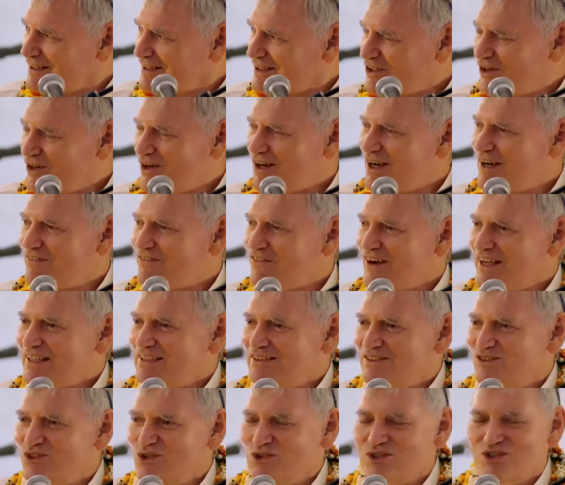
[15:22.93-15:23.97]
if I
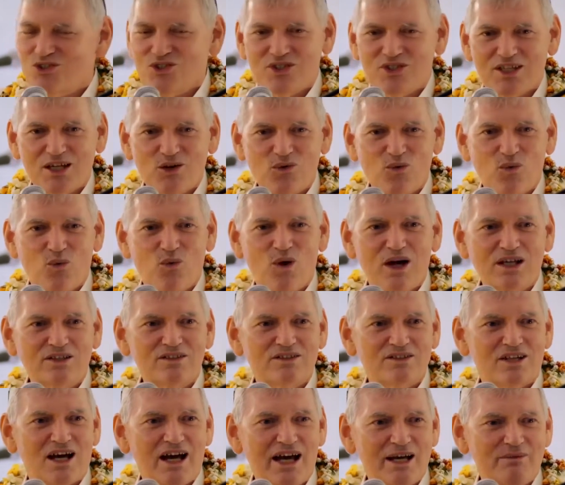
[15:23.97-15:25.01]
do this thing
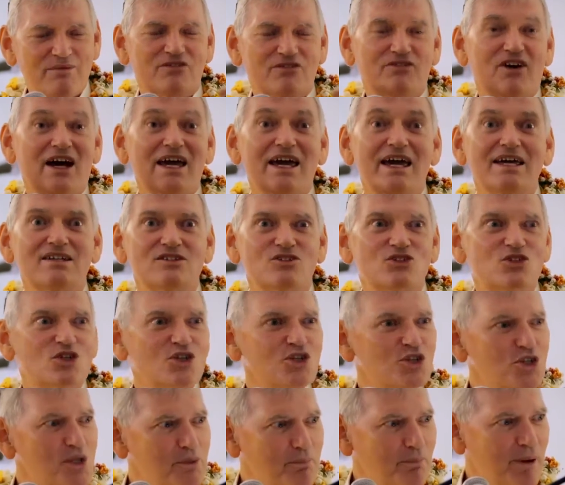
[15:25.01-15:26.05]
one time, if I
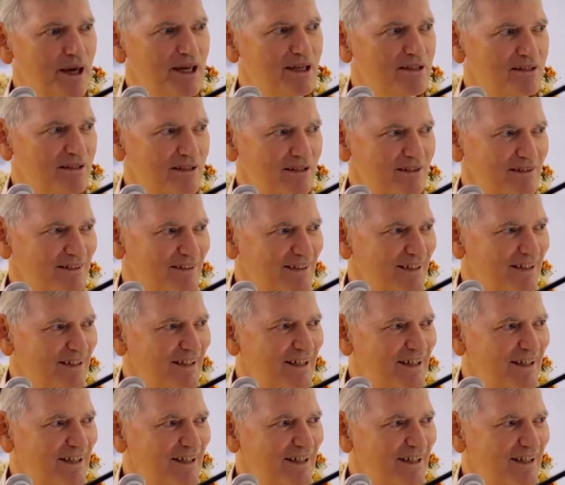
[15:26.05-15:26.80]
anticipate it,